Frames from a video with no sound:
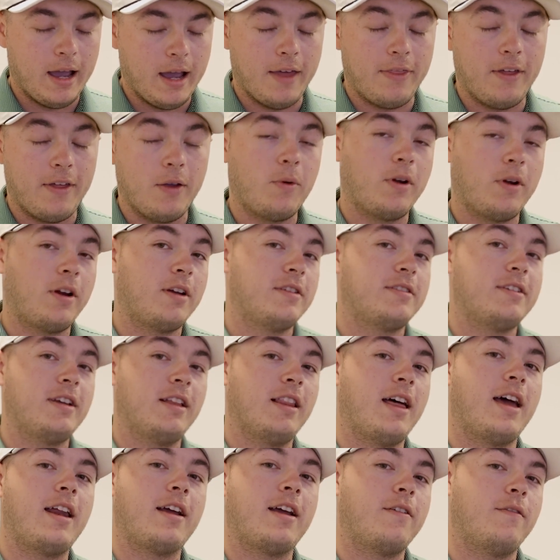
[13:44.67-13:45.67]
I think we're going to see
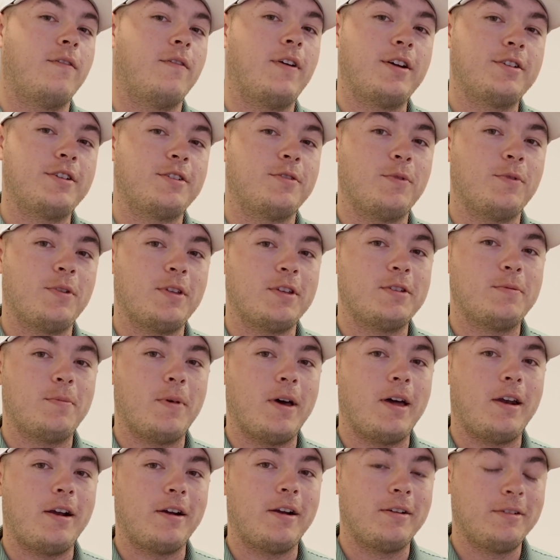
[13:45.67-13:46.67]
a lot of conversion with this
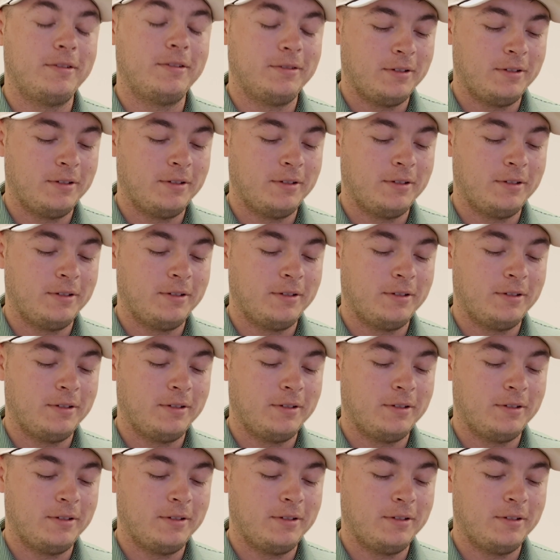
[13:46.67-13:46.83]
putter.